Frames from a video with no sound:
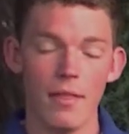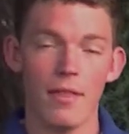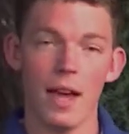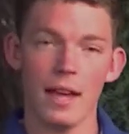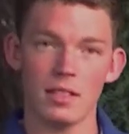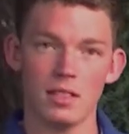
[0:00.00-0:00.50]

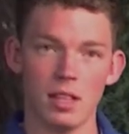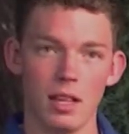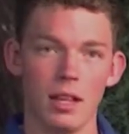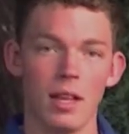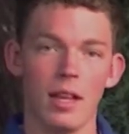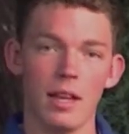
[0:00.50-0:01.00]
The s
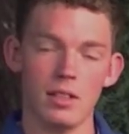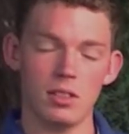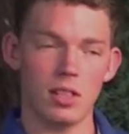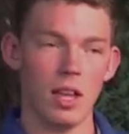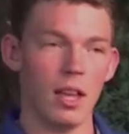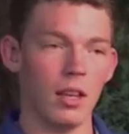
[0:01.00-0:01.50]
thing is
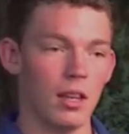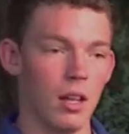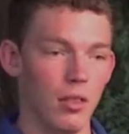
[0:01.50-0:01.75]
saying